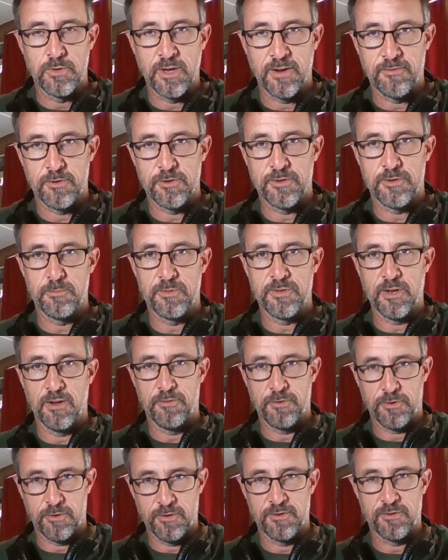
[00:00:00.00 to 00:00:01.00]
governs
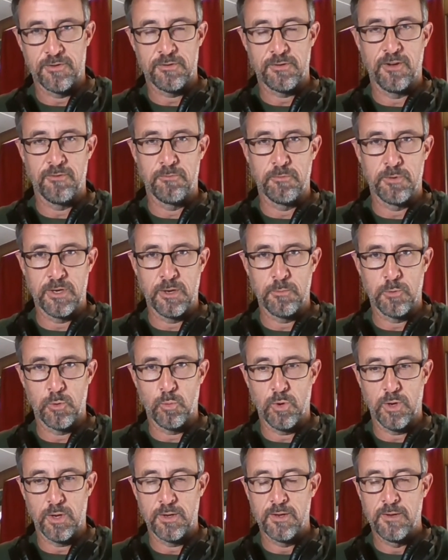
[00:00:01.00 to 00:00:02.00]
himself? So is government
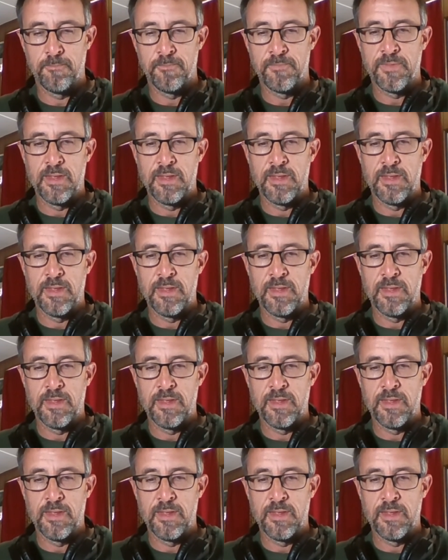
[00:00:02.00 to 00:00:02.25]
number one.